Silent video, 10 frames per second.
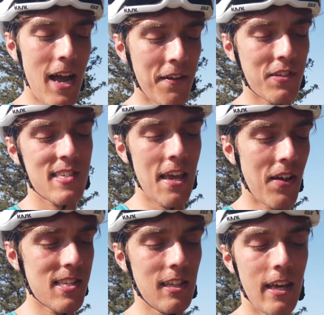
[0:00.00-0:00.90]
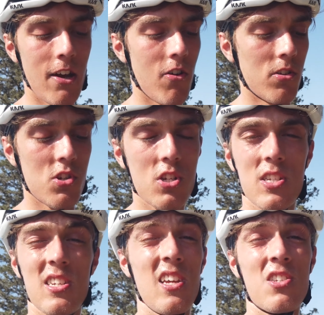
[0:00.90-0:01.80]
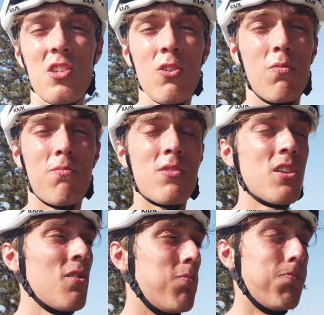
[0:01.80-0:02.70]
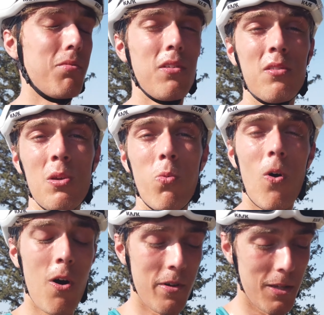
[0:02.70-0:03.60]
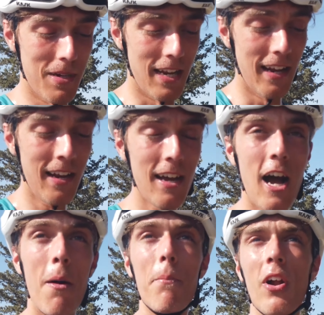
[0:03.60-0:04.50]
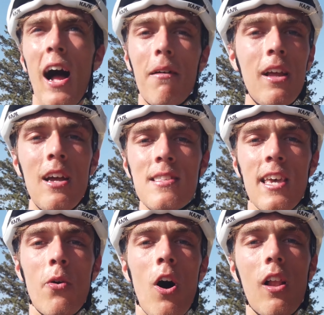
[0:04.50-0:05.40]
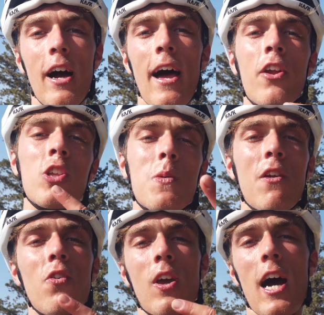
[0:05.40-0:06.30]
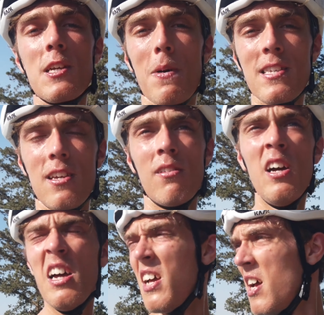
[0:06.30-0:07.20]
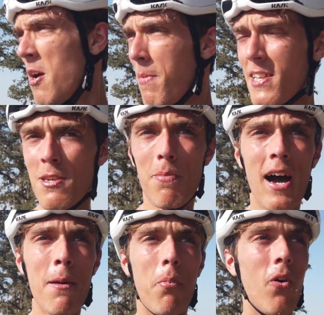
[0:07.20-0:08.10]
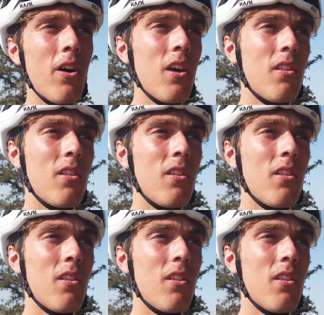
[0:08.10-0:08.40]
I might have to say that till later on just because it's too too bloody warm at the minute. Uh, but tell you what, like, I know there's been a few cars passing passing by, but